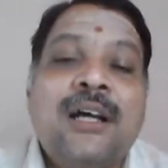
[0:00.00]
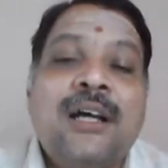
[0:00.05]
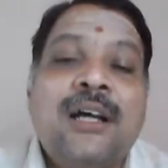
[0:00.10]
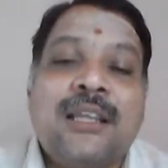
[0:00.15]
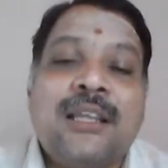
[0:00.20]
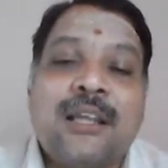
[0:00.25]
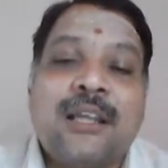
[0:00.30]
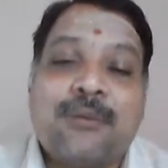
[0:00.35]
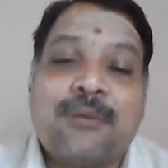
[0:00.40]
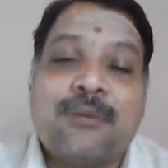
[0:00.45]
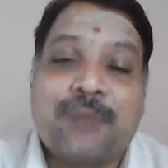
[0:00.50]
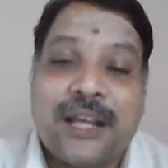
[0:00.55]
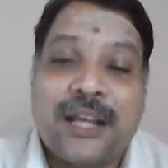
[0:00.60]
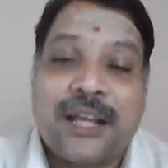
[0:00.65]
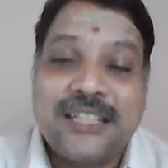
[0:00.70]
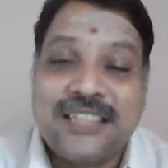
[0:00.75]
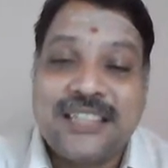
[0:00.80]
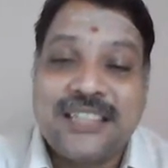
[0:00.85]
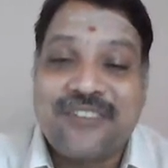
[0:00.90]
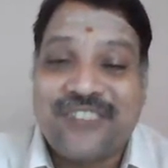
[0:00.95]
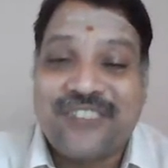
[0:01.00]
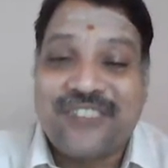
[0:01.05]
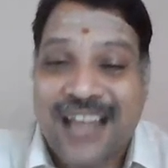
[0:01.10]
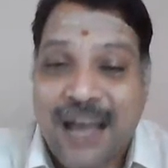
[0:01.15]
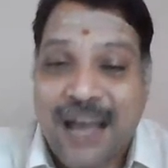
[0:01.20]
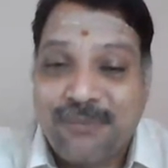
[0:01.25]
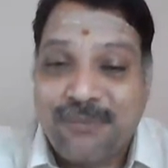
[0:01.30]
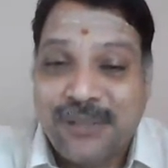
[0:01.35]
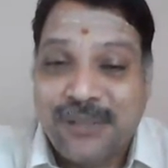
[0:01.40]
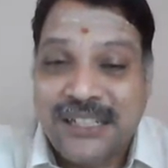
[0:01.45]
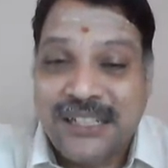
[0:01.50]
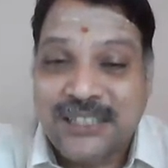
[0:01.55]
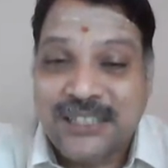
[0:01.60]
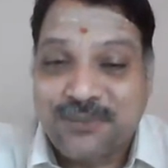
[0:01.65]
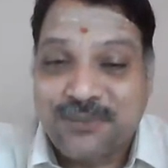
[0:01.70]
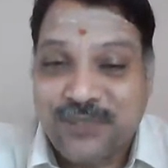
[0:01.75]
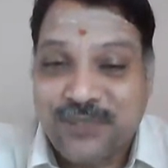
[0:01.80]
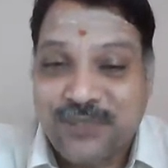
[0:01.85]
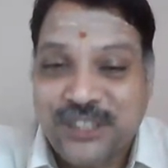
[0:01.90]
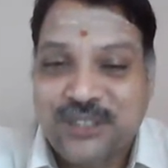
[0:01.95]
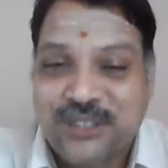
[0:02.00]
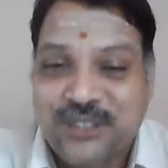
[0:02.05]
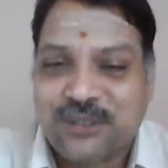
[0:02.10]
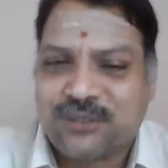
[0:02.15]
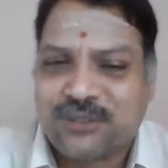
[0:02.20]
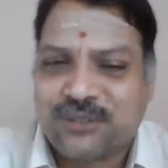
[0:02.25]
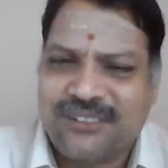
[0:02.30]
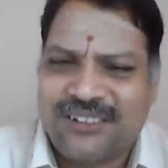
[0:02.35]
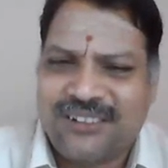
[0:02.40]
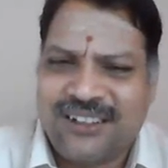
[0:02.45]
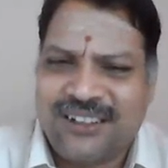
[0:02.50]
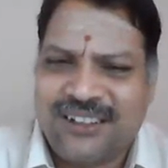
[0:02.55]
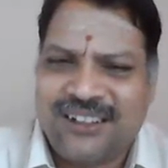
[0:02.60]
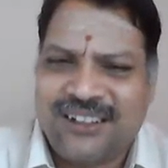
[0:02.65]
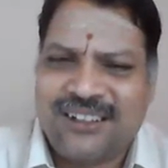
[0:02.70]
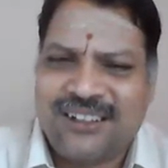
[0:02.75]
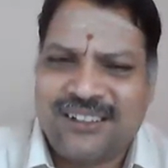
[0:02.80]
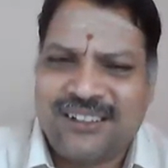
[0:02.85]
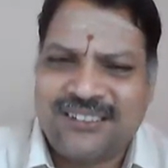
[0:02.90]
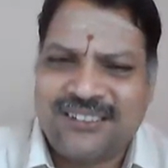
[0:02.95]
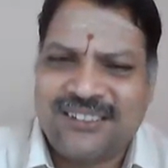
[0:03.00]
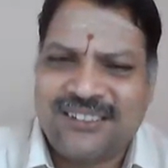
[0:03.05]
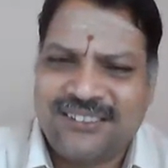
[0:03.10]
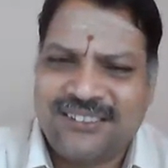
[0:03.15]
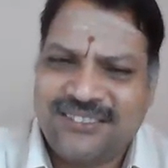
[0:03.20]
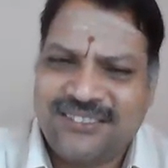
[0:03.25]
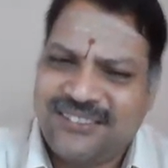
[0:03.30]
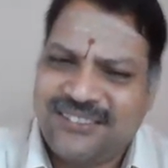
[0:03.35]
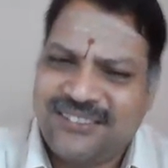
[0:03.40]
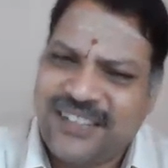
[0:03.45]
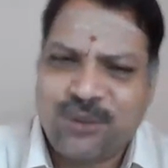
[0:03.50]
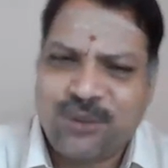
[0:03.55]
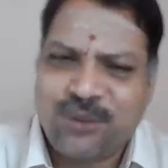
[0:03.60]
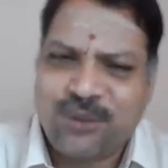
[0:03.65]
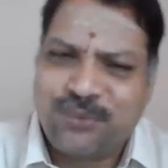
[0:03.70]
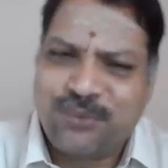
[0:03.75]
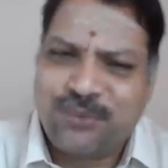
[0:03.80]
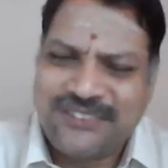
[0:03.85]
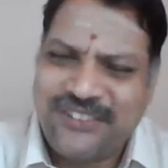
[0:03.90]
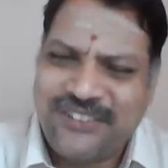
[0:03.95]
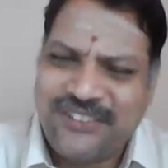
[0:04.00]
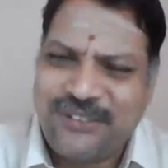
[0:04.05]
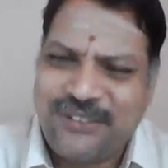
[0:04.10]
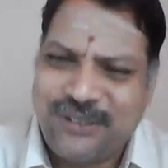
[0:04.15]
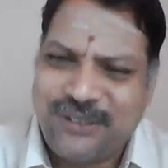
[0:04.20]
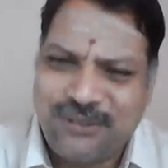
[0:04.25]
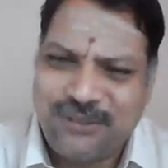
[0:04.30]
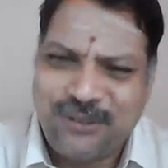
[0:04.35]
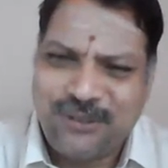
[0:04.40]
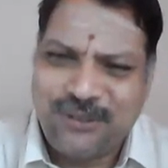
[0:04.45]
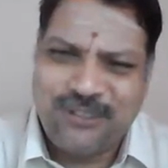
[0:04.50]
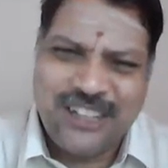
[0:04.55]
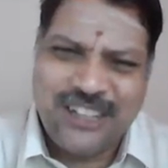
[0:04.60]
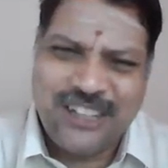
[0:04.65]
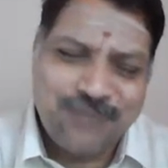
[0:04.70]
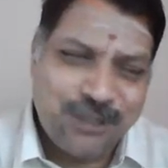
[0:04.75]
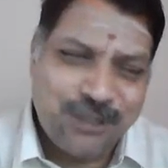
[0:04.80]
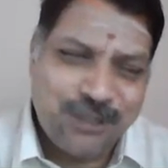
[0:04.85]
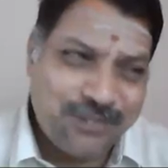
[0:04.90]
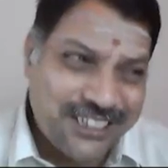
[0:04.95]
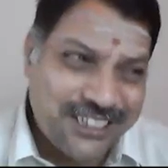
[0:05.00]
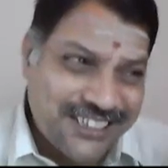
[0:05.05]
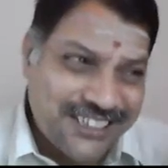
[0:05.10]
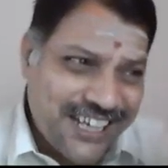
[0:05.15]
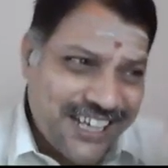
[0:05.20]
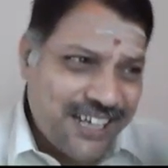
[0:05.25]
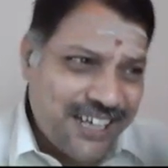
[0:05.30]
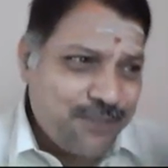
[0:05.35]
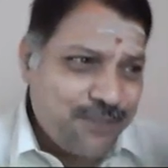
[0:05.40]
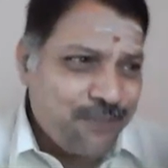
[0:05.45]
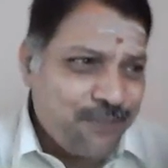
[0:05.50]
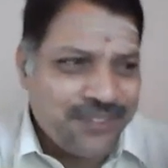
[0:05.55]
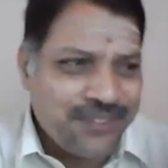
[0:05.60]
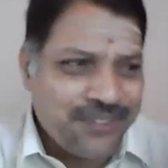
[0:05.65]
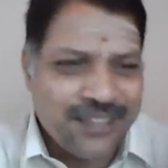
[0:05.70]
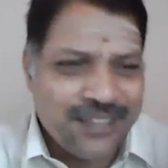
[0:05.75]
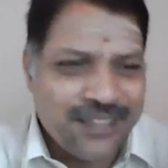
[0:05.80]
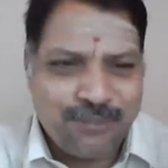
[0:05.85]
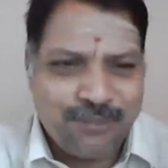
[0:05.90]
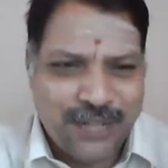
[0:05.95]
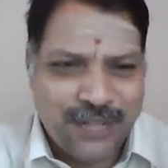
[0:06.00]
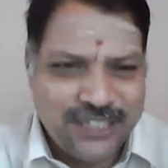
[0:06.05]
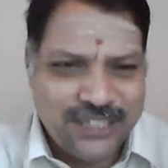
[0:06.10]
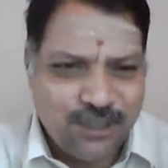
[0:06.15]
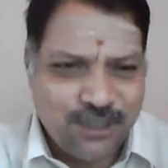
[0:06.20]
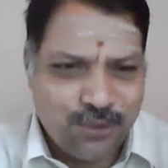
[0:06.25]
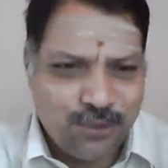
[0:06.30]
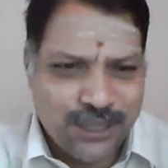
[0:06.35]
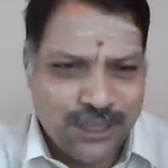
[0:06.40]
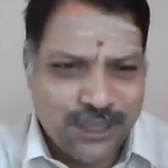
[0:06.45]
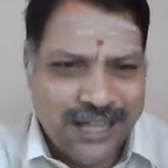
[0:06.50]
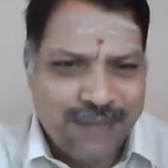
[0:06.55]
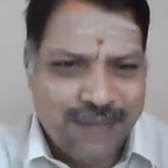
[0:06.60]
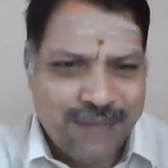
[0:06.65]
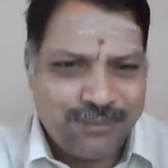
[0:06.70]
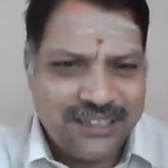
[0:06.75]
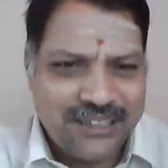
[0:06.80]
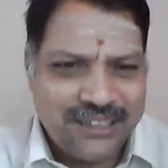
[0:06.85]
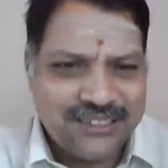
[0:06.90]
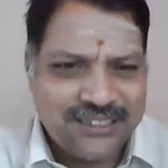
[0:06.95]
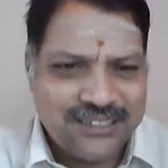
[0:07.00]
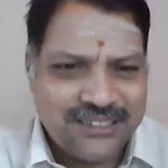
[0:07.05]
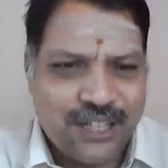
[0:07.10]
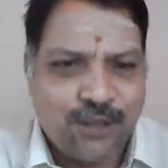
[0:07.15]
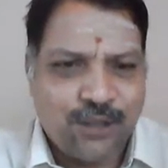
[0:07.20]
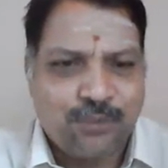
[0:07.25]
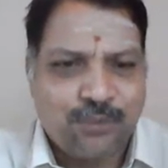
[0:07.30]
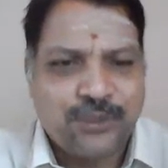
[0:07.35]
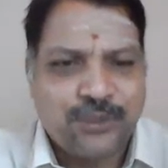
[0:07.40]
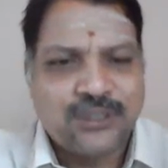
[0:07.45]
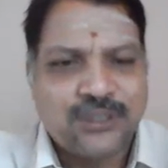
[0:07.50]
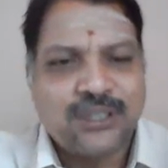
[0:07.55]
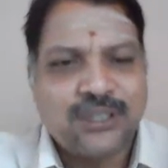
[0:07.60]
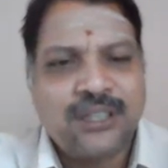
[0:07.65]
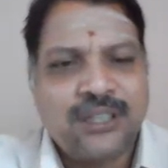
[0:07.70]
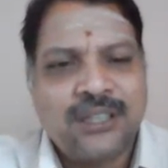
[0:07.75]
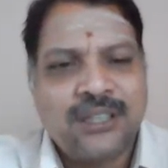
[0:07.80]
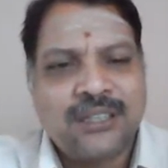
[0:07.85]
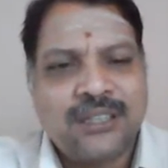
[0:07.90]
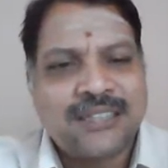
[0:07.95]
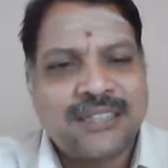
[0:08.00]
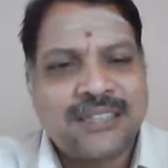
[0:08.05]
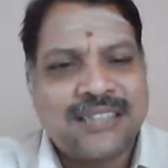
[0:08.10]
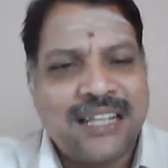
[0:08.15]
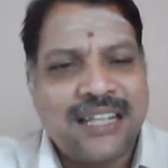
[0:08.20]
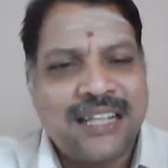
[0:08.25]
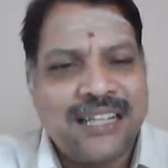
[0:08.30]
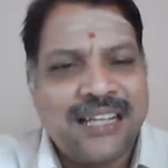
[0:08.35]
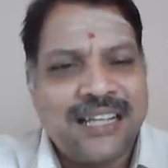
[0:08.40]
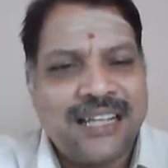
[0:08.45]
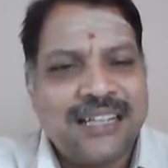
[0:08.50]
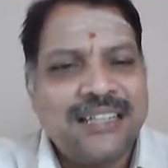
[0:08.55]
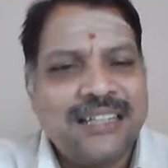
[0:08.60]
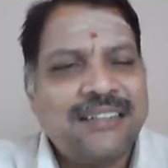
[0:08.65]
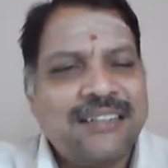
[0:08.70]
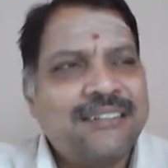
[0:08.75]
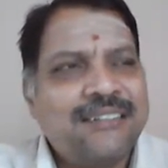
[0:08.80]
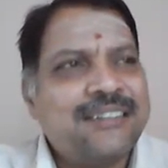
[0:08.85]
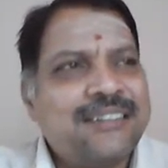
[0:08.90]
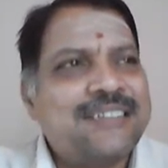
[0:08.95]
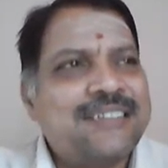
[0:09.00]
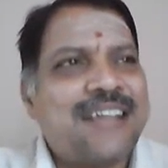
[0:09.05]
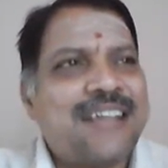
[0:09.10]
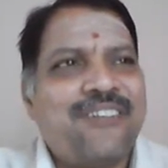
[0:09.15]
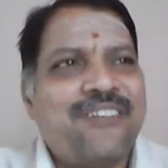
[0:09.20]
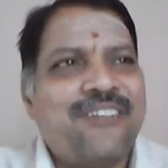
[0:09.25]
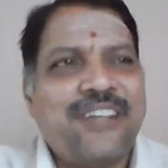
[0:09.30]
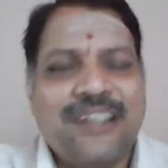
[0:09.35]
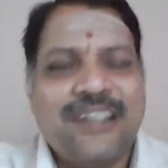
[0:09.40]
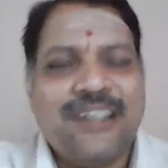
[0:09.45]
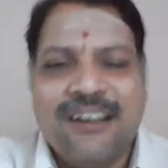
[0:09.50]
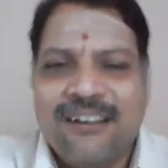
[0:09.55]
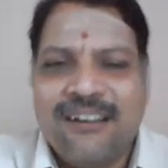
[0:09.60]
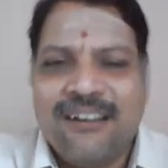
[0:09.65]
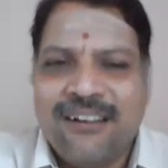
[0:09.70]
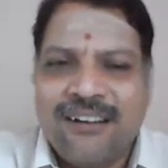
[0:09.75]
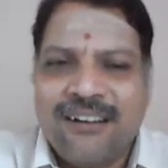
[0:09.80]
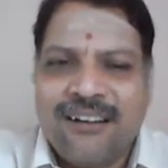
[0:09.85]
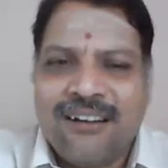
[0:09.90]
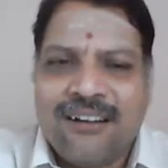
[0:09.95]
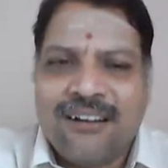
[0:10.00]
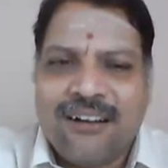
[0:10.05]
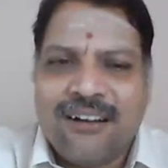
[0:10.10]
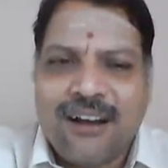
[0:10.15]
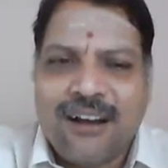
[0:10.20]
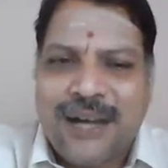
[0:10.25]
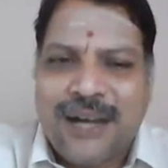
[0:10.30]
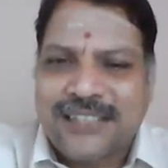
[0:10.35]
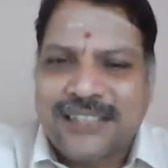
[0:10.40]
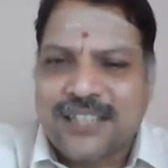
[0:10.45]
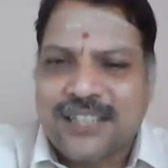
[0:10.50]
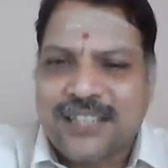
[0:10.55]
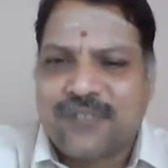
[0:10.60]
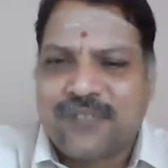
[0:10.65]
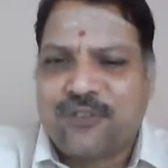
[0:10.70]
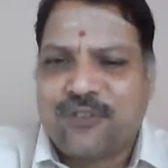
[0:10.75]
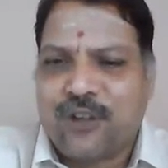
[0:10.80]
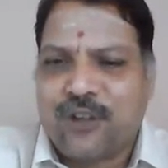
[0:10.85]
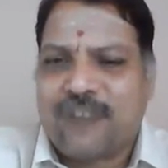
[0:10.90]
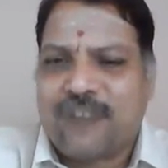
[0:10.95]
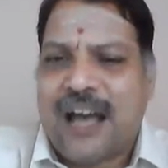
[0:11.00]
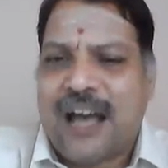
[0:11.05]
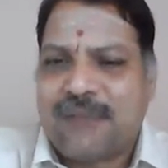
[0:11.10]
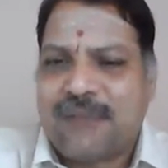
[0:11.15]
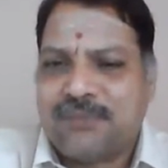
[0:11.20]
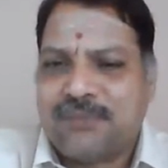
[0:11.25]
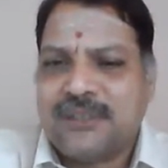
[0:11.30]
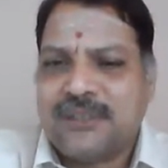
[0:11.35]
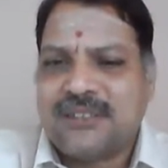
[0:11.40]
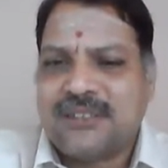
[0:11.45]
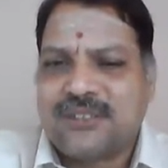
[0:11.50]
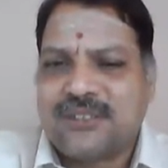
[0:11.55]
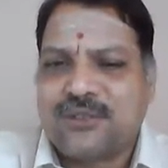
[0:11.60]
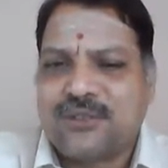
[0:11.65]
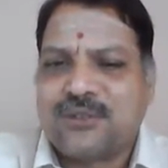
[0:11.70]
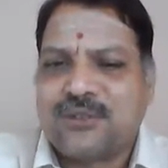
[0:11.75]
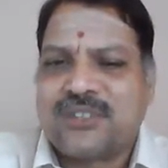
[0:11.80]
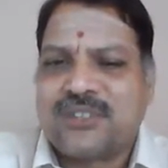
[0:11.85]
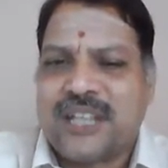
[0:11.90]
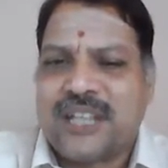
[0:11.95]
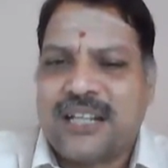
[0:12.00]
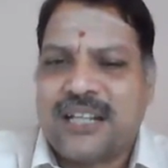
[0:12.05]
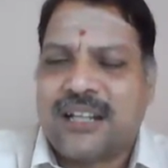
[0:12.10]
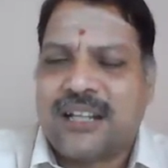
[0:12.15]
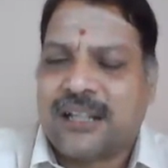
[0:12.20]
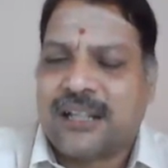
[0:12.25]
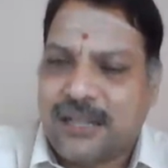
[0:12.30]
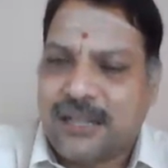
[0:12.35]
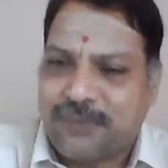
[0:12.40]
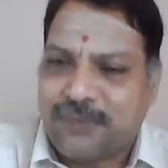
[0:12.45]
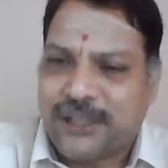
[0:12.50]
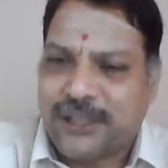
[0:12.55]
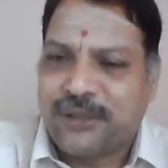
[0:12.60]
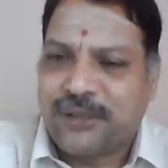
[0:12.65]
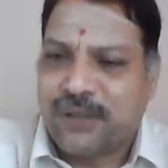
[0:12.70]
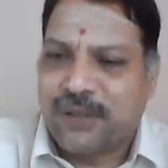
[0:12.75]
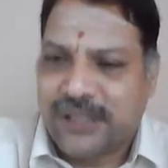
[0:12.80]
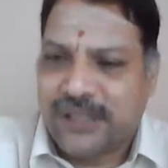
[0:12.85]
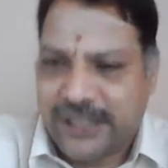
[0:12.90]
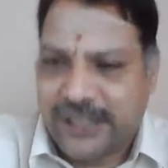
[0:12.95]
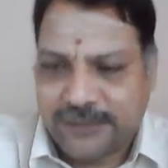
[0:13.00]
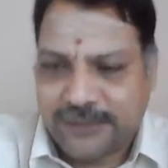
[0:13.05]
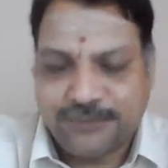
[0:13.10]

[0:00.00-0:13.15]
the price of an apple is fixed 10 rupees. We may say the price of one apple is 10 rupees. The seller is having a basket full of apples to sell on that particular day.